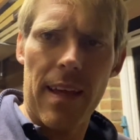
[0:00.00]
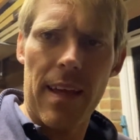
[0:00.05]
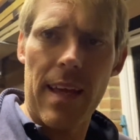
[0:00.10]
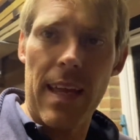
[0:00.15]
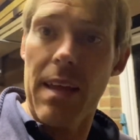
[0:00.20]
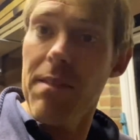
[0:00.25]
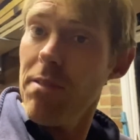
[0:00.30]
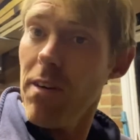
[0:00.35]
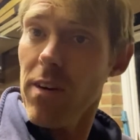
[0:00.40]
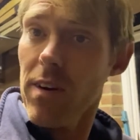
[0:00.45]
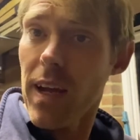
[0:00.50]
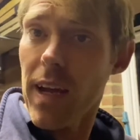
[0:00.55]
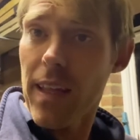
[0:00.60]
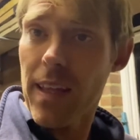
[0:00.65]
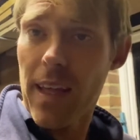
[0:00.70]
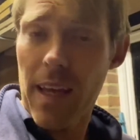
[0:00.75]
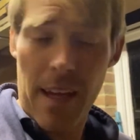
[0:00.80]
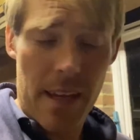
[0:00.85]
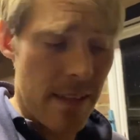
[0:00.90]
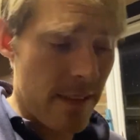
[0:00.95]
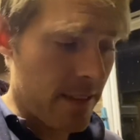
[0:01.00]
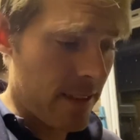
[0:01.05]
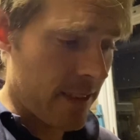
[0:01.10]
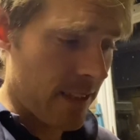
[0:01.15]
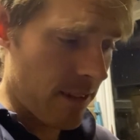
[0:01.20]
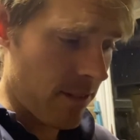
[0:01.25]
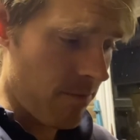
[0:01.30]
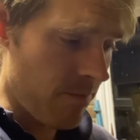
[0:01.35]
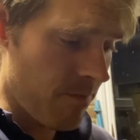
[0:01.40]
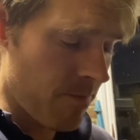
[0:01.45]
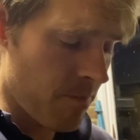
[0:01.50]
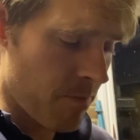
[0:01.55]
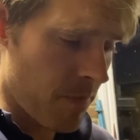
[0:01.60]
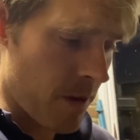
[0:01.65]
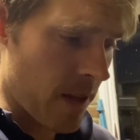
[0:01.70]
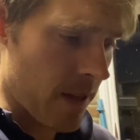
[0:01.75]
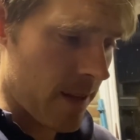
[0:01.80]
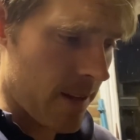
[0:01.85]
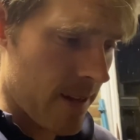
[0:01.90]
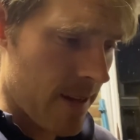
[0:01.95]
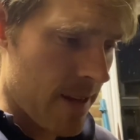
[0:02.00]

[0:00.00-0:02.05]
if I'll get there still. But